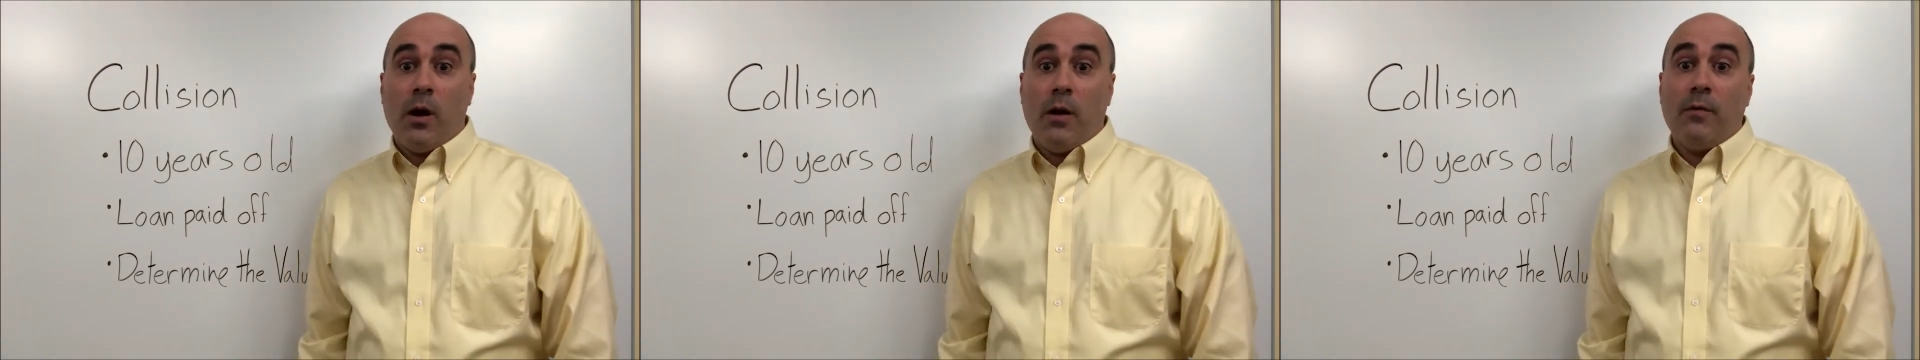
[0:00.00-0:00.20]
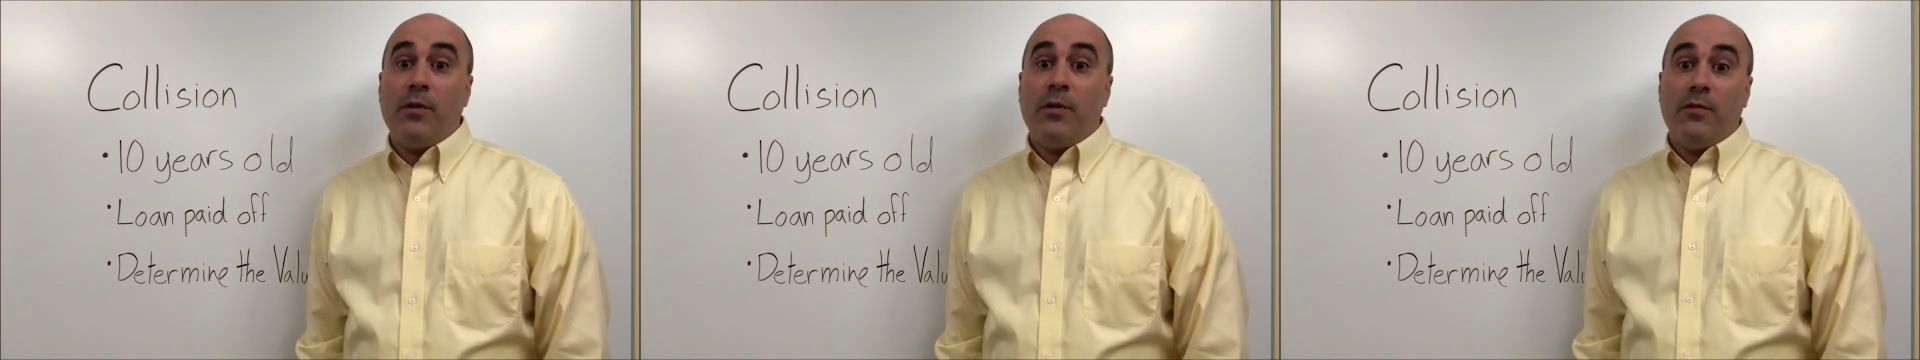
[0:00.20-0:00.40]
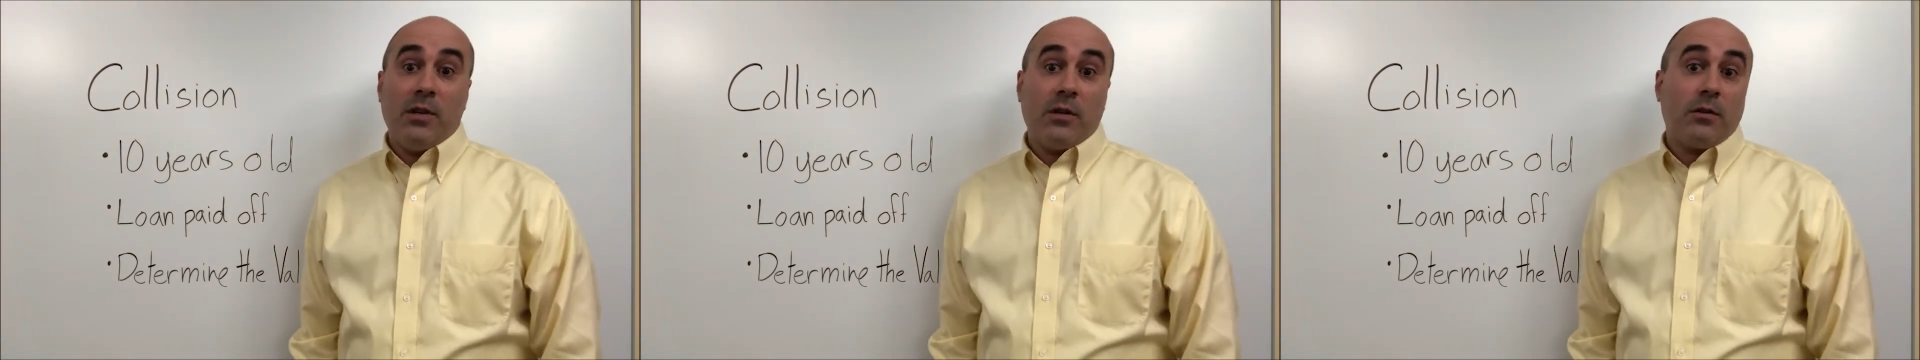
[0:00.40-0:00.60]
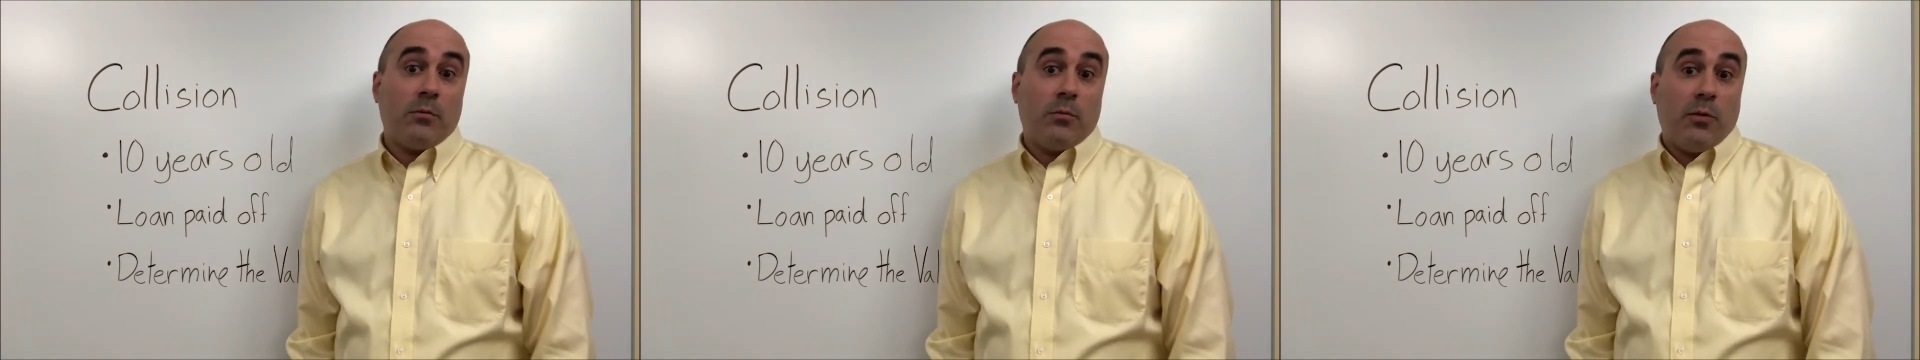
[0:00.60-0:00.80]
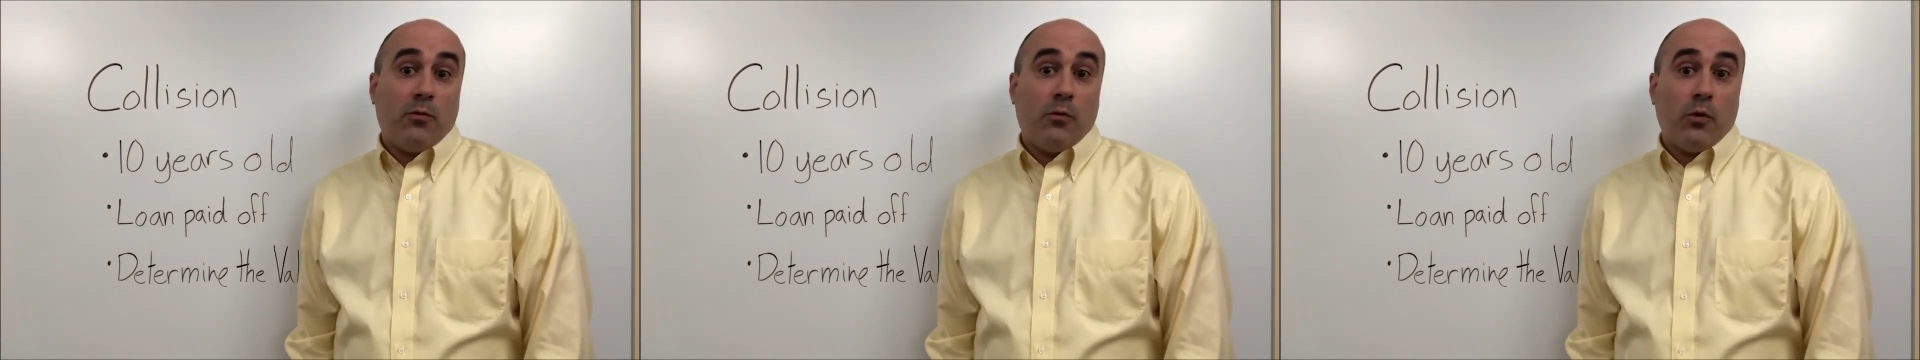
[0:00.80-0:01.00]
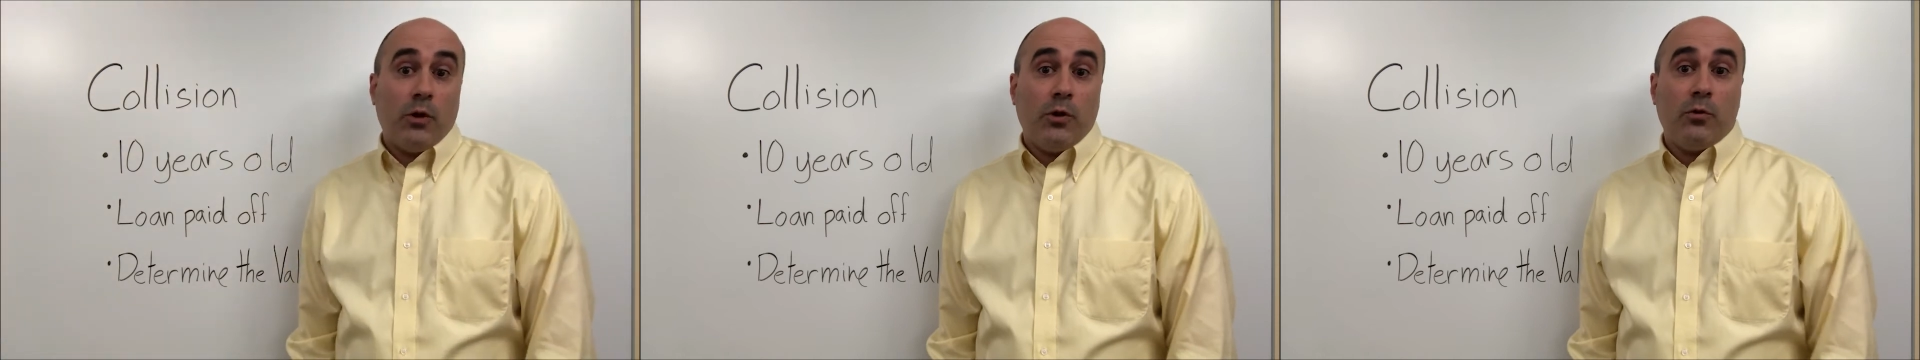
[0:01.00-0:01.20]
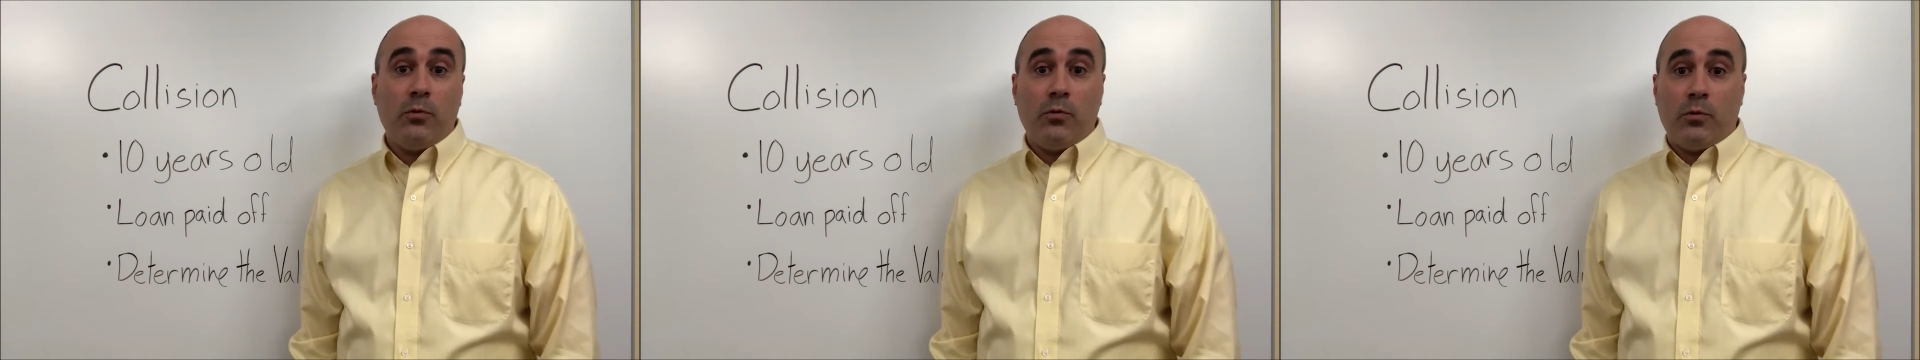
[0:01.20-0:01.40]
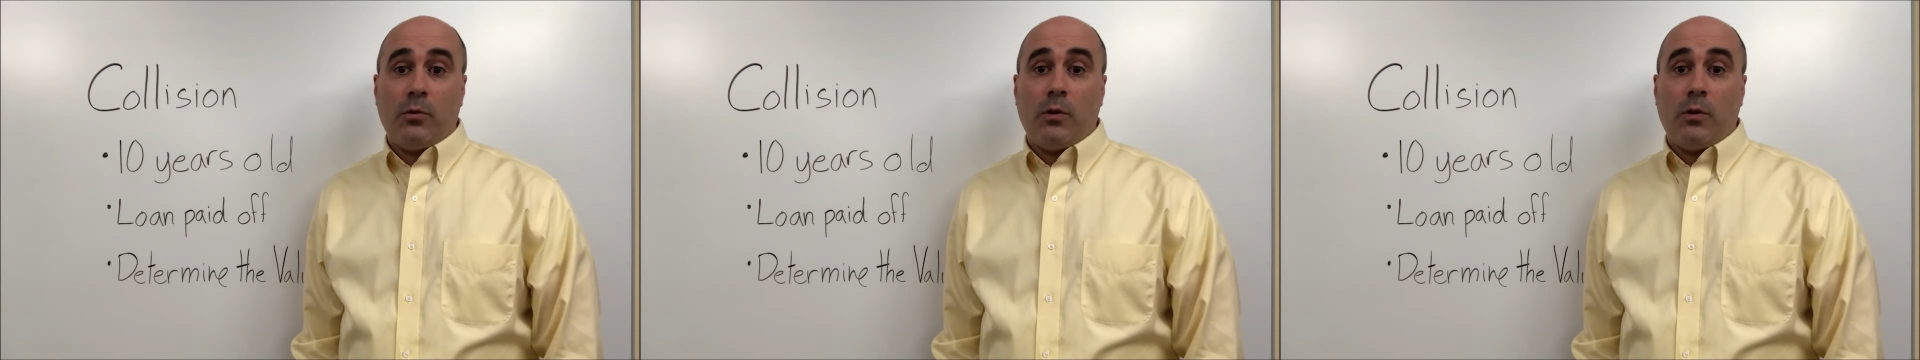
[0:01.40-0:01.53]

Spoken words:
of the vehicle before you